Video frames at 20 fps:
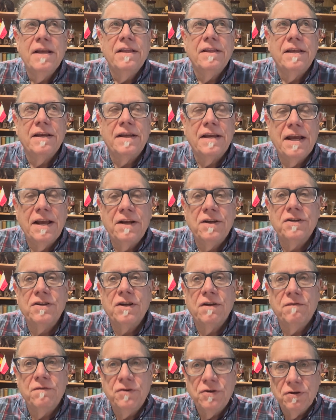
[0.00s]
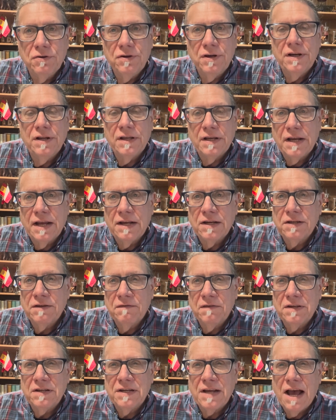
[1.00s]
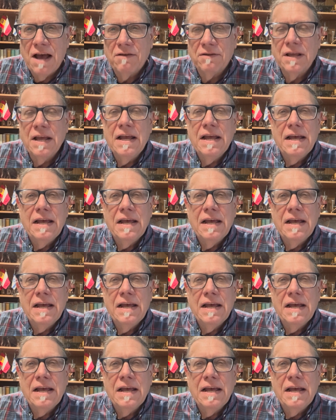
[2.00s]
the kings of Judah, the kings of the south.